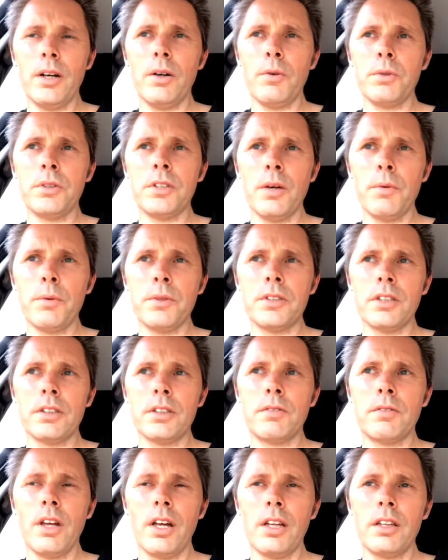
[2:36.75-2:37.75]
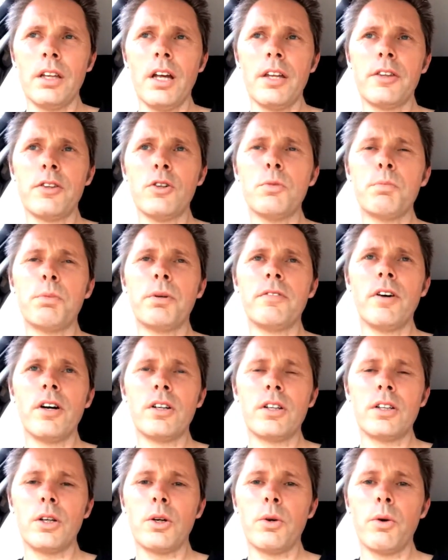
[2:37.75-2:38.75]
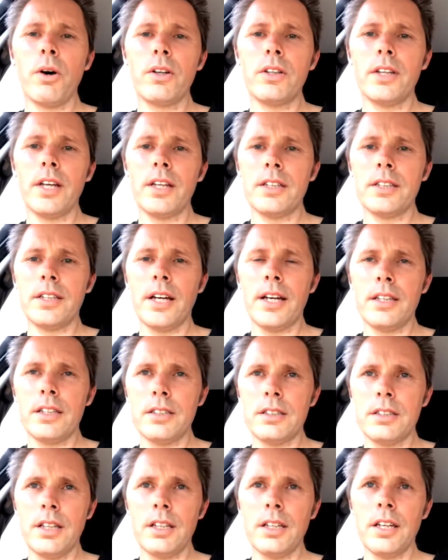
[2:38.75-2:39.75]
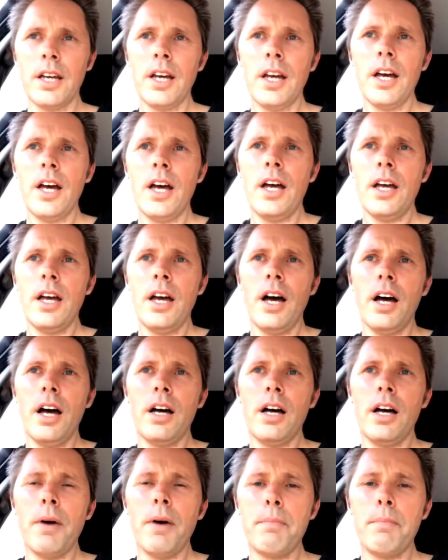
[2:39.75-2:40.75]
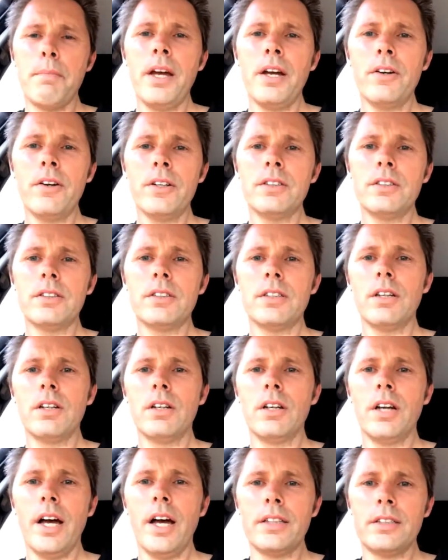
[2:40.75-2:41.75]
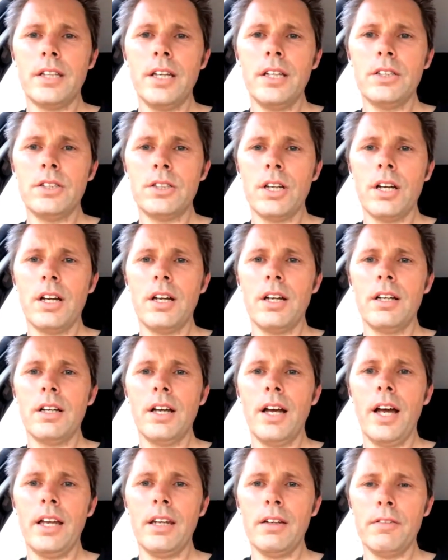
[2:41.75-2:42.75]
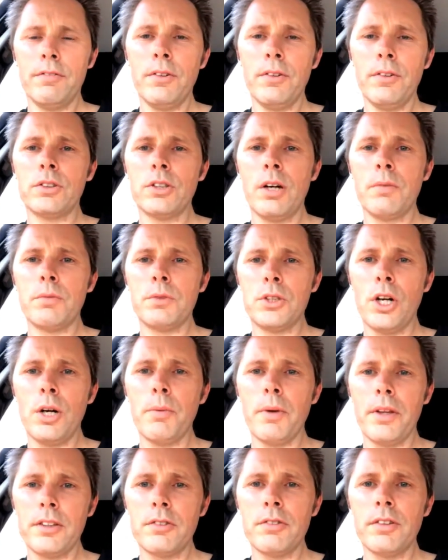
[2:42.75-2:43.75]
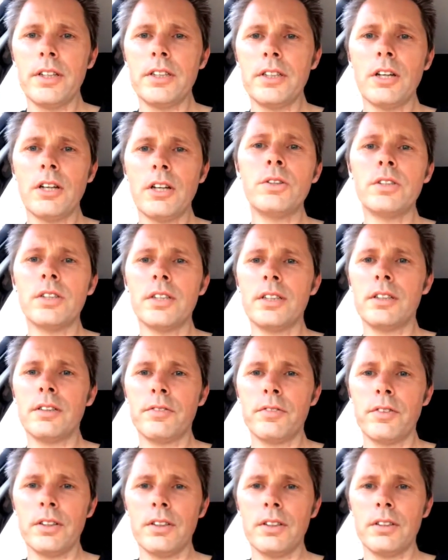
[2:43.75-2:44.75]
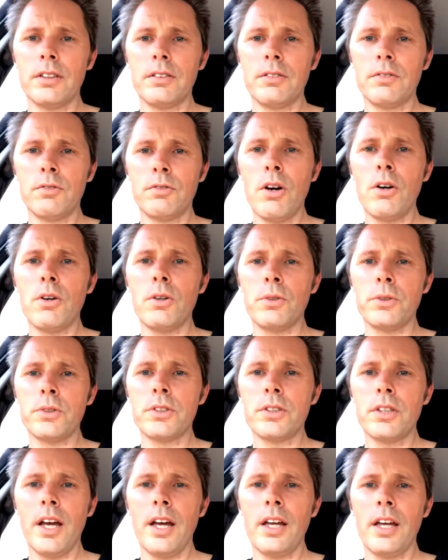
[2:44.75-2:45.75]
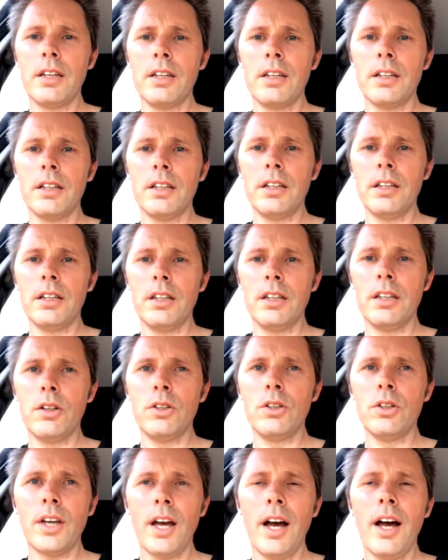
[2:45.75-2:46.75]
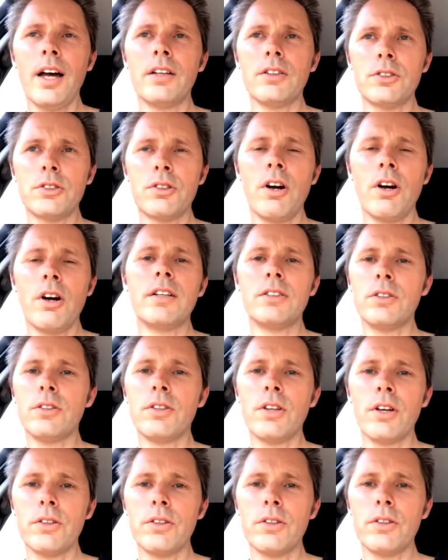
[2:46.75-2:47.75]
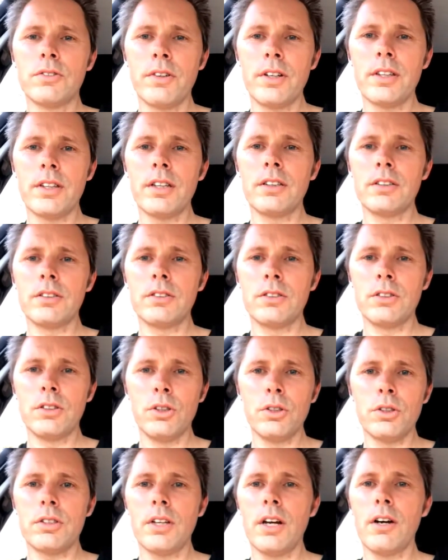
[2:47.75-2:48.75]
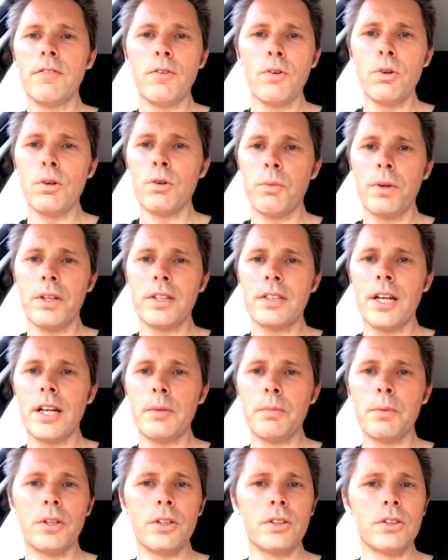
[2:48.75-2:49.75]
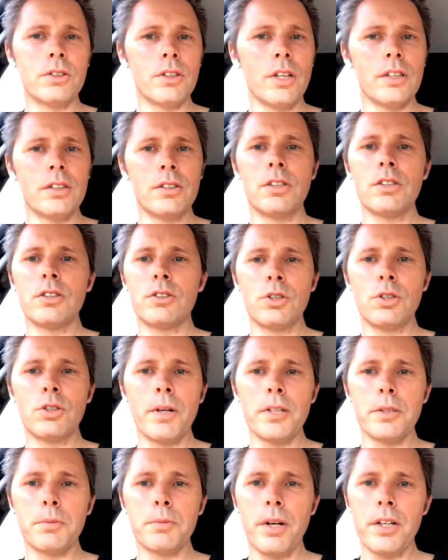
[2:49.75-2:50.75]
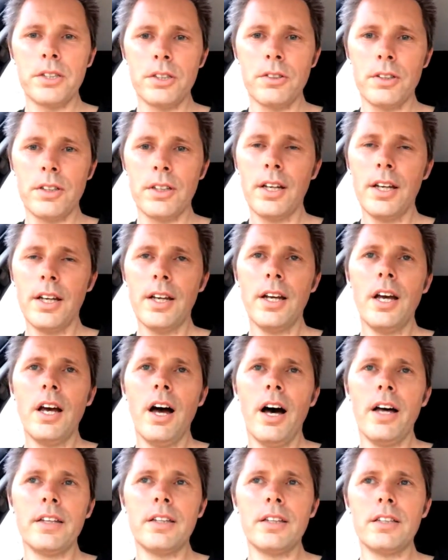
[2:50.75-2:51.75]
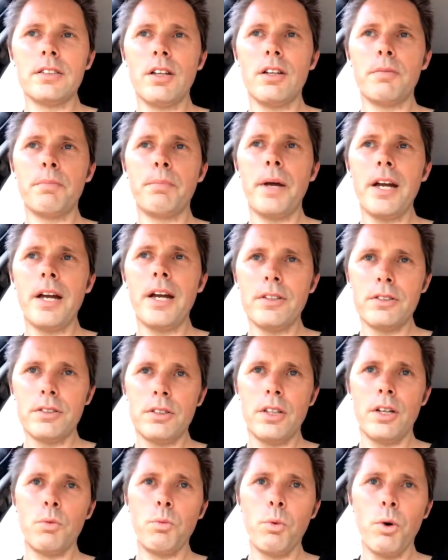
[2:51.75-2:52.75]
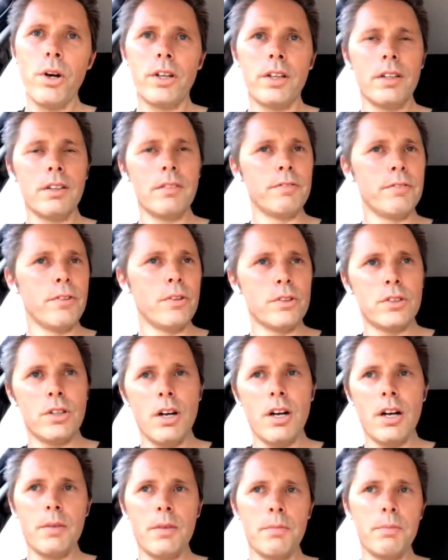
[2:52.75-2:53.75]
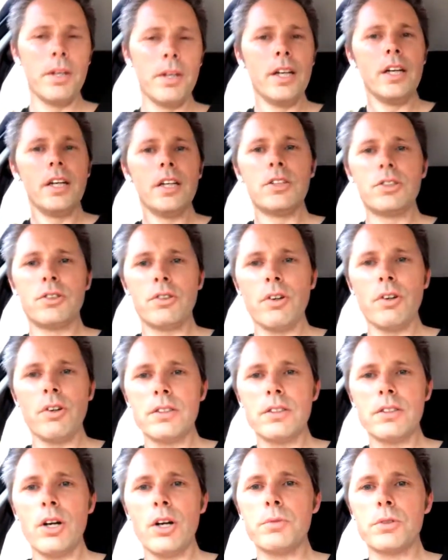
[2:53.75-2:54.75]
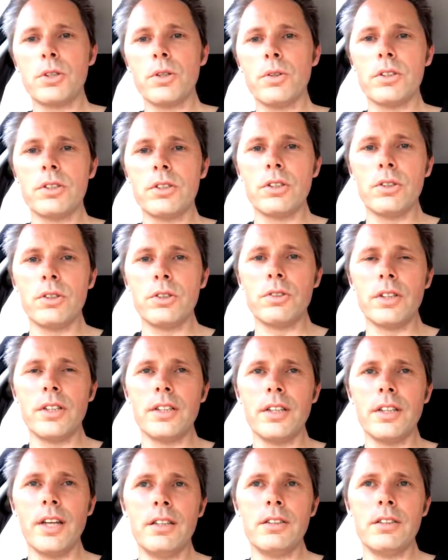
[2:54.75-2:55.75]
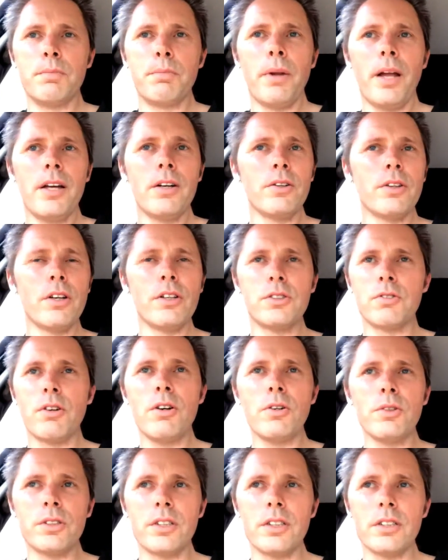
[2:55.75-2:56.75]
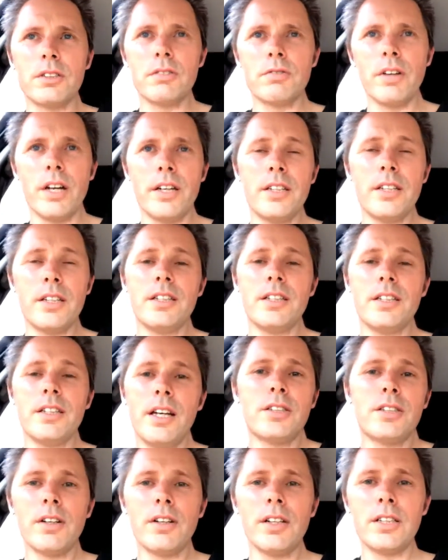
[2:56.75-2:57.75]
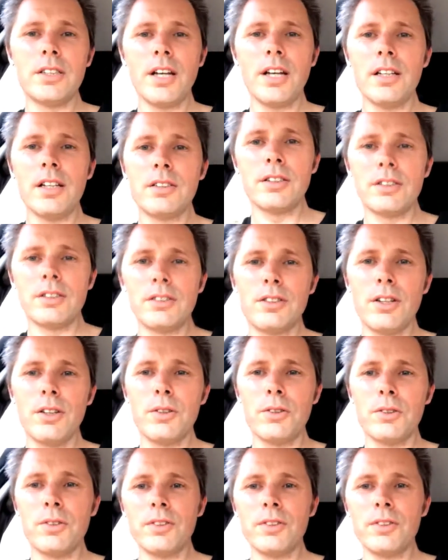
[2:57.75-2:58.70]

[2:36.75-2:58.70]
was it was a, a thought provoking quote the other day that said, um, "A parent, a teacher, and a full time job are three totally different roles, and you know you can't try and do those three things yourself all in one day because it's just too much pressure and i think yeah. there's a lot of parents you know working full time trying to homeschool the children and, and play all those roles and it's it's actually really challenging so